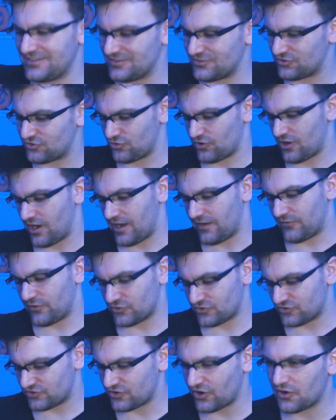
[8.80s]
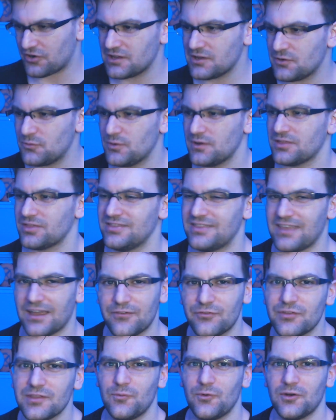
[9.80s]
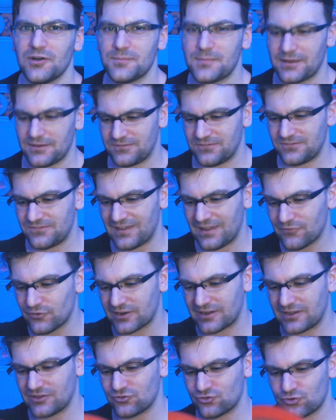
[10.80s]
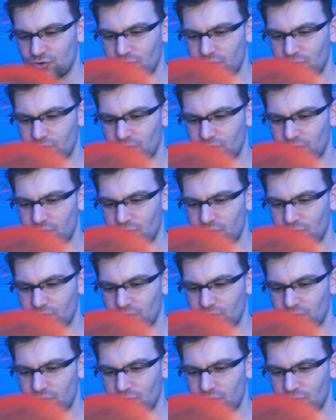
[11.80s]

driver, starting with definitely one of my favorite control